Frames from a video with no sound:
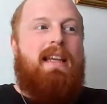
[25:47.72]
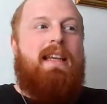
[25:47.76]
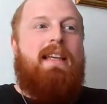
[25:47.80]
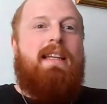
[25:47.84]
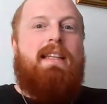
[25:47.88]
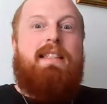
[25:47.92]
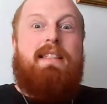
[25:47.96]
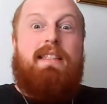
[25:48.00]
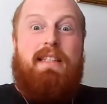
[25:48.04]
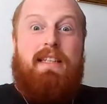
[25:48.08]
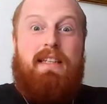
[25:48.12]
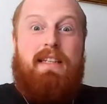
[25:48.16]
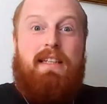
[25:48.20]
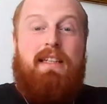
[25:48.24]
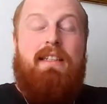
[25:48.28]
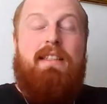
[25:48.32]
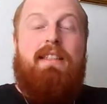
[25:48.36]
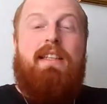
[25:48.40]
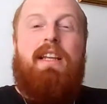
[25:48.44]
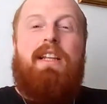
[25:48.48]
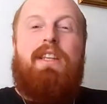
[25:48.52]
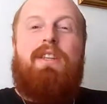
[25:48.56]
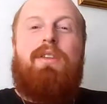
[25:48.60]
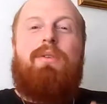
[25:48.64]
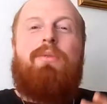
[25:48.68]
is a
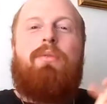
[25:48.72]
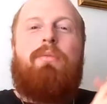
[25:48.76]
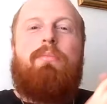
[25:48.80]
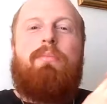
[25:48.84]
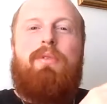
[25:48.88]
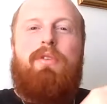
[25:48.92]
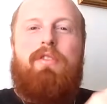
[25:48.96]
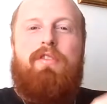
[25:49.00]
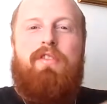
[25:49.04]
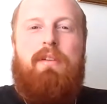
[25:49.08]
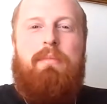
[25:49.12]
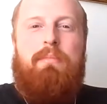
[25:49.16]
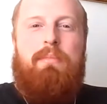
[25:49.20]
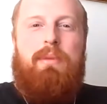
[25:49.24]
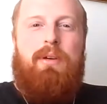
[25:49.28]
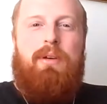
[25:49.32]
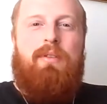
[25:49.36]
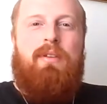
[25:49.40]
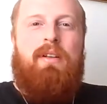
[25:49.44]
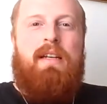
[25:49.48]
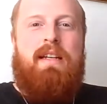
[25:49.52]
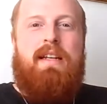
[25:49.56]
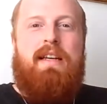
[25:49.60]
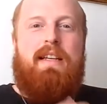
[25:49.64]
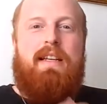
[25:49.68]
continual moving
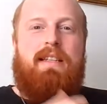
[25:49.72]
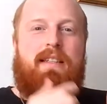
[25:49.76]
beyond.